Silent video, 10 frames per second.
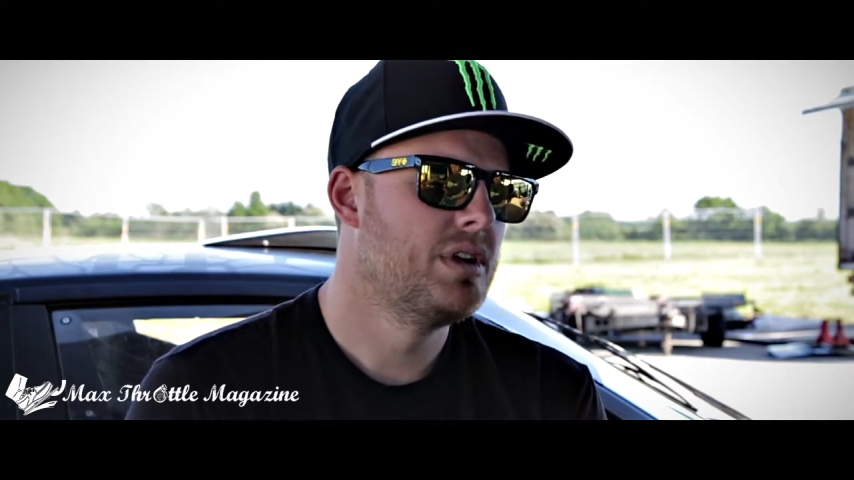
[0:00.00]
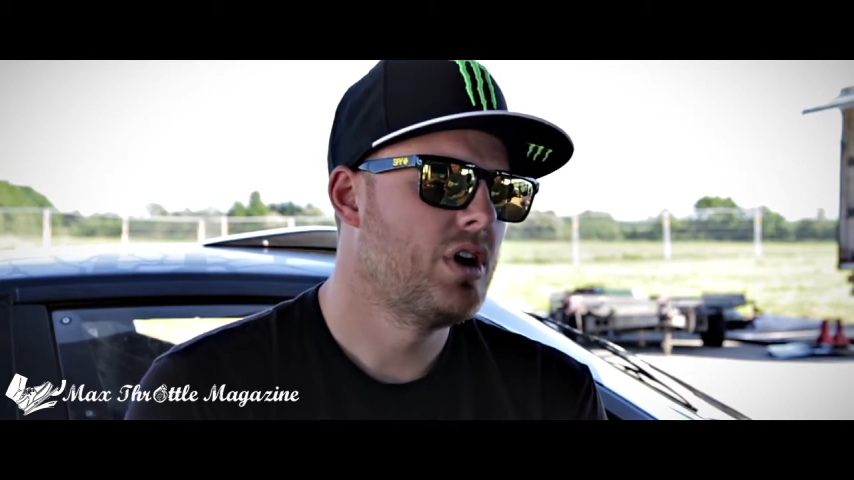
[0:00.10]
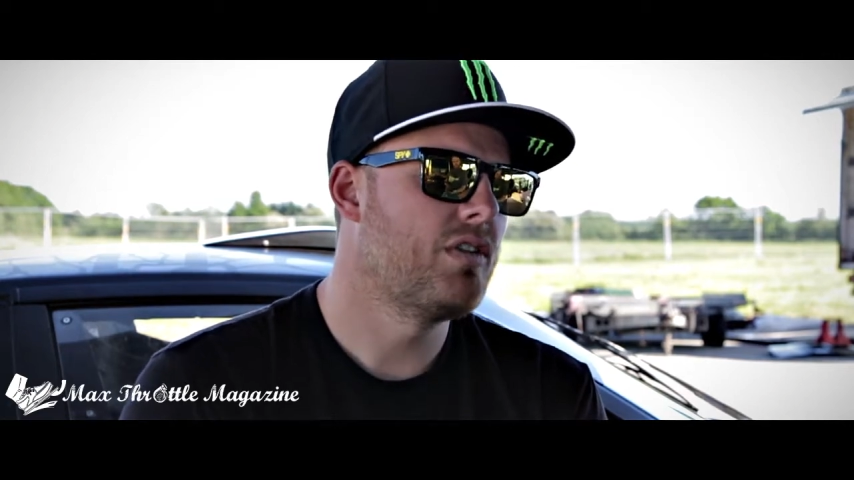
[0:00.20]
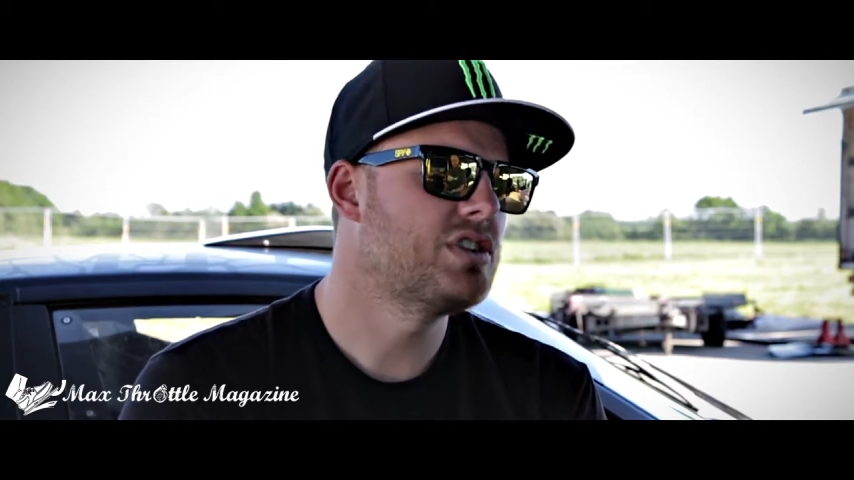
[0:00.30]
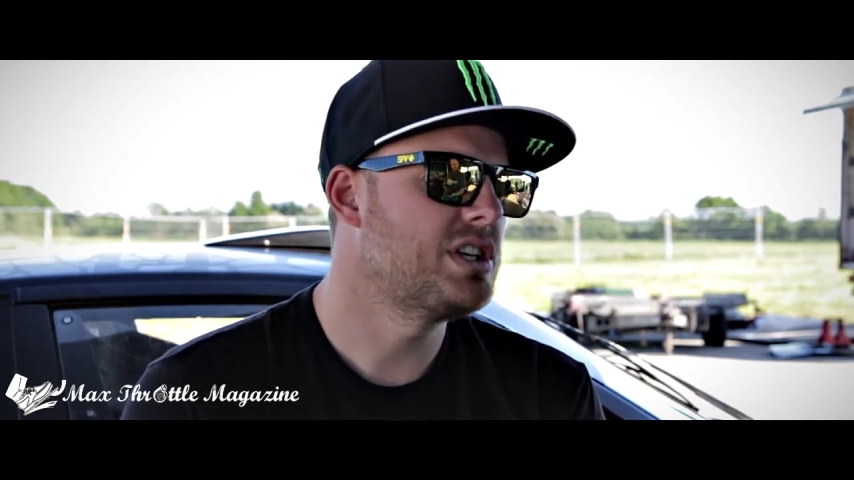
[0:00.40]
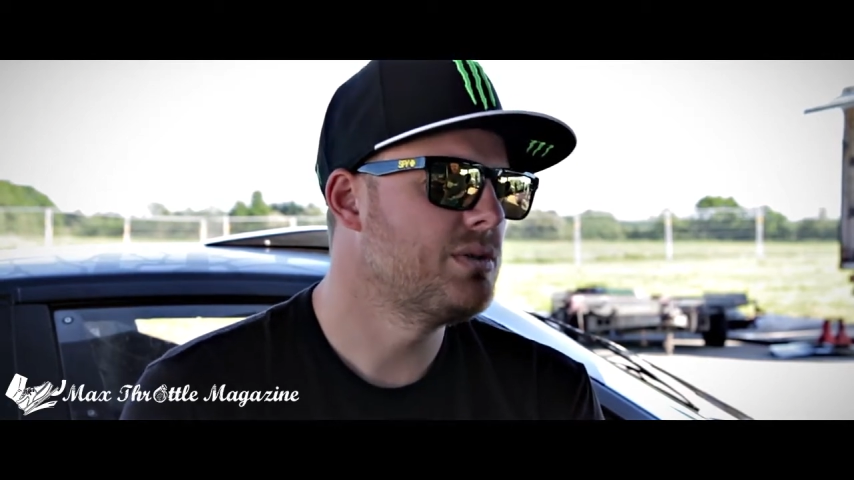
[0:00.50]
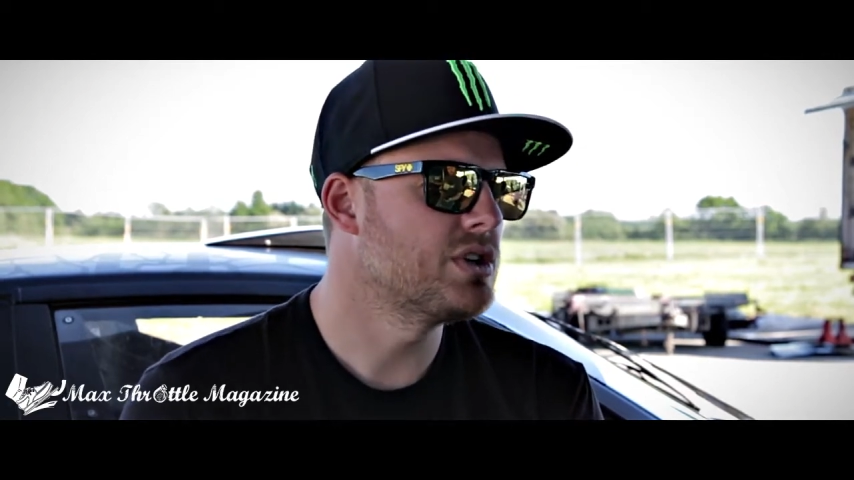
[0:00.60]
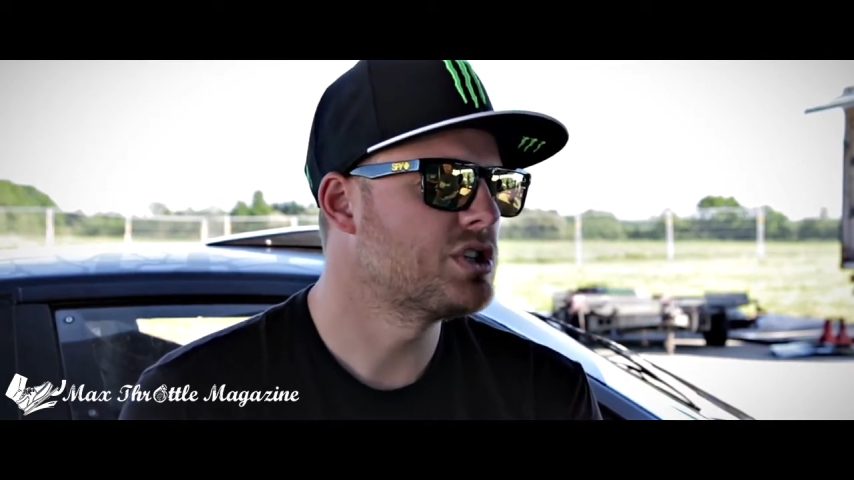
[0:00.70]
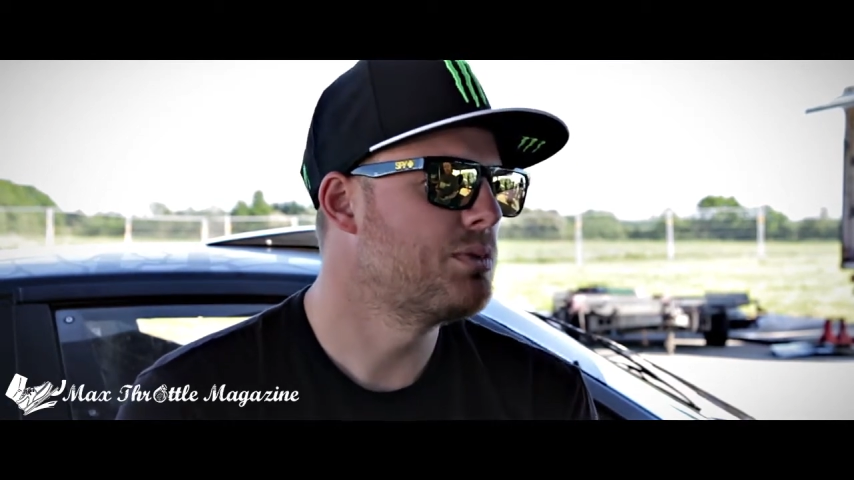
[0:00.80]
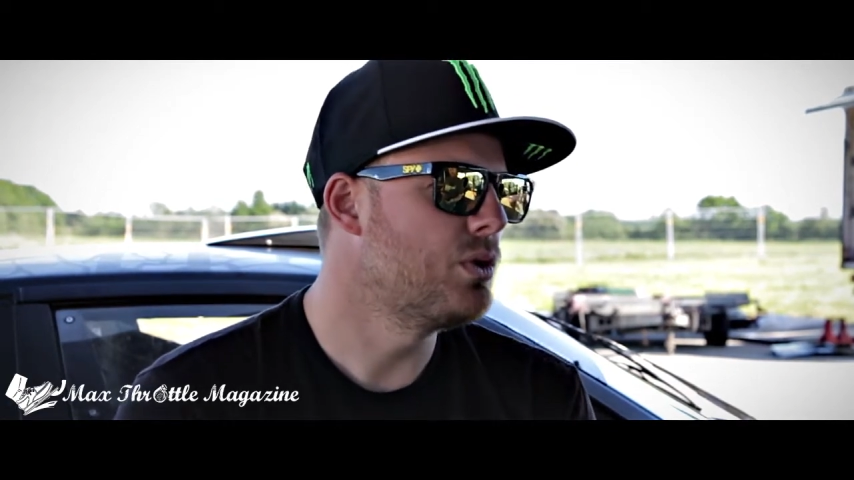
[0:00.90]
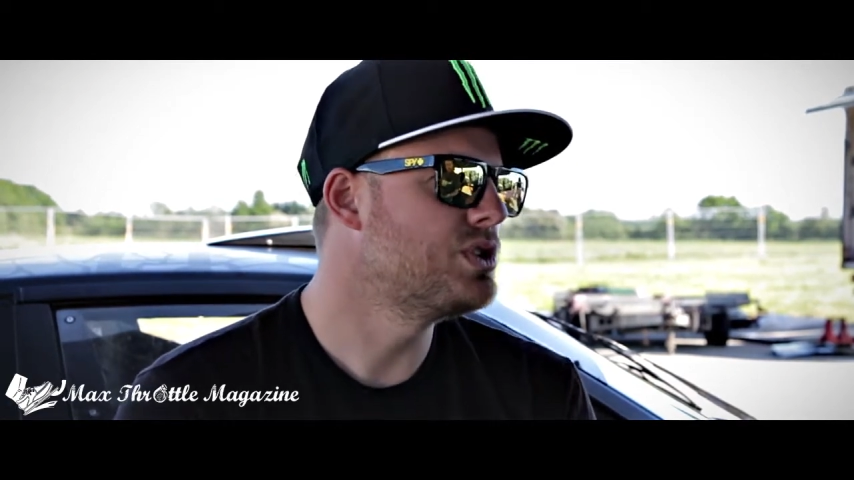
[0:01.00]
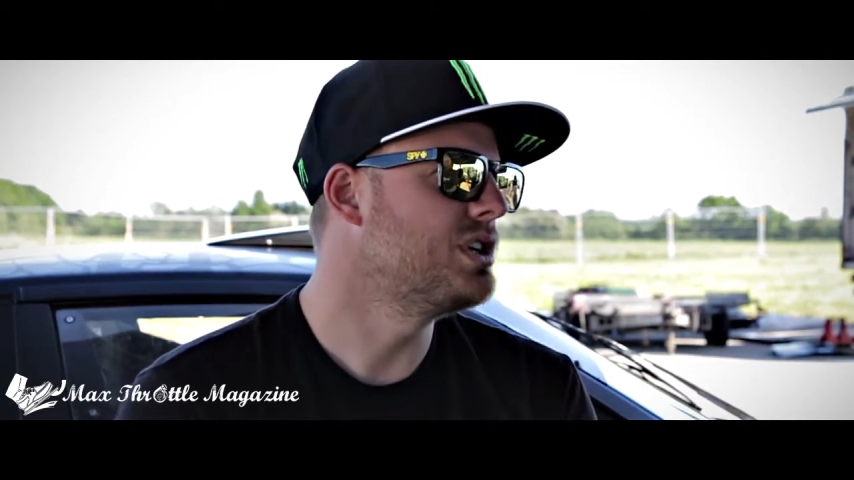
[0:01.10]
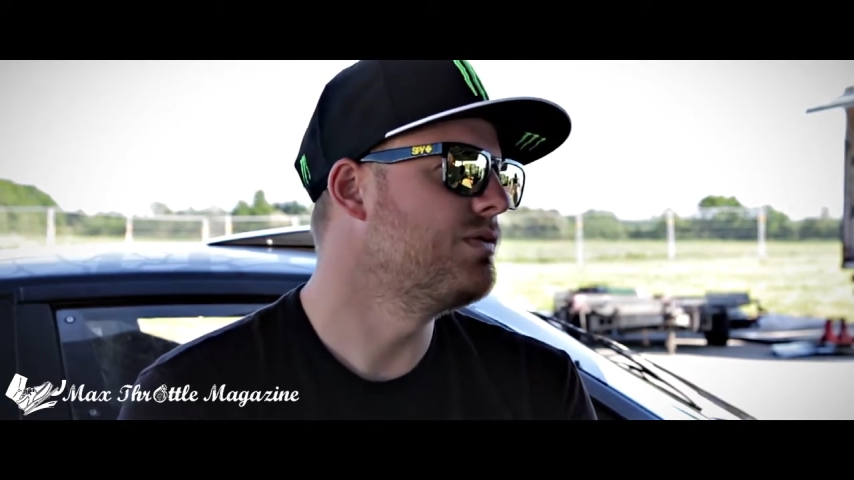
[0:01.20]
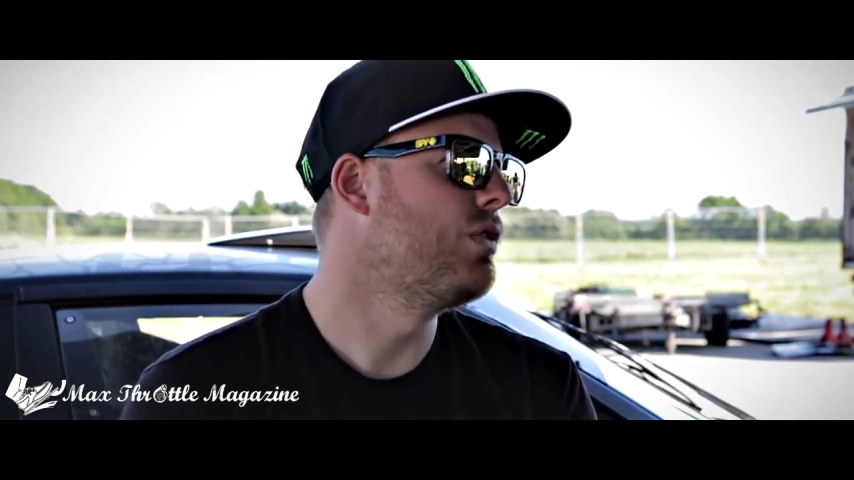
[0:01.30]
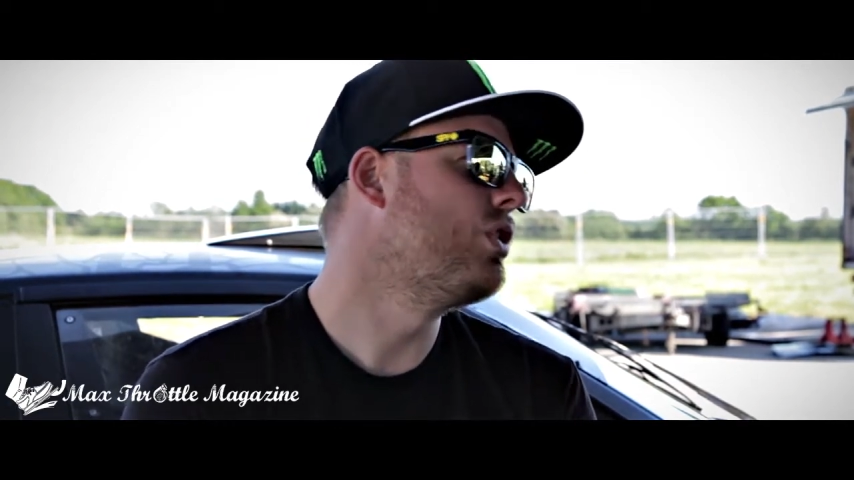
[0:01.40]
Obviously we're
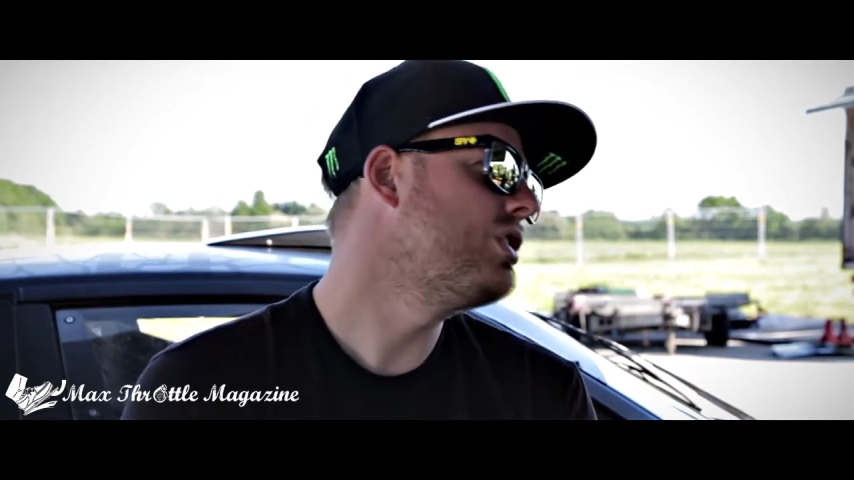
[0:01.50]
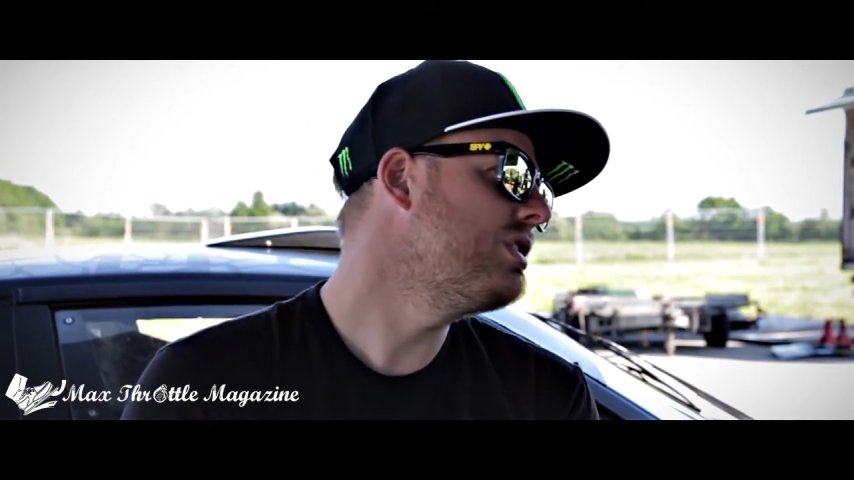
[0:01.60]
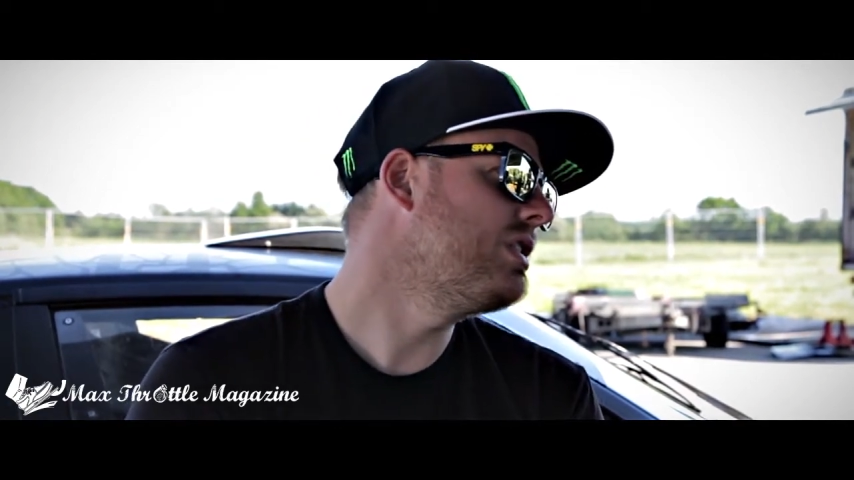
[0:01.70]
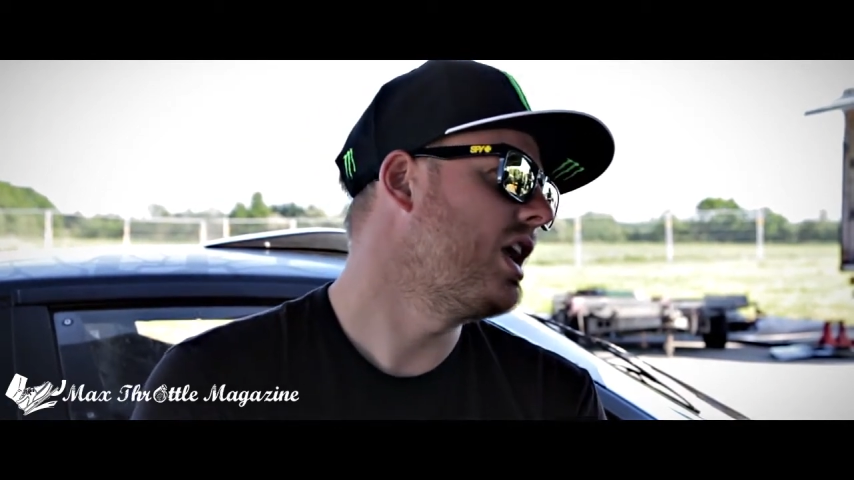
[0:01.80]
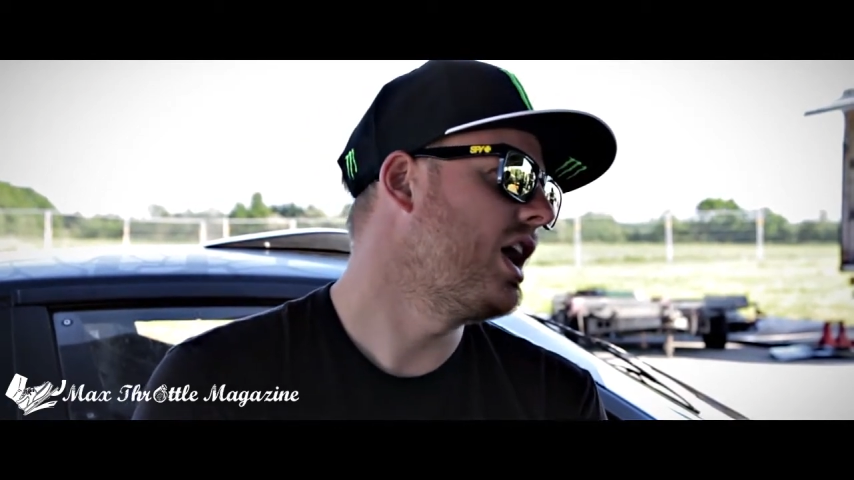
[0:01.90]
supporting Vaughn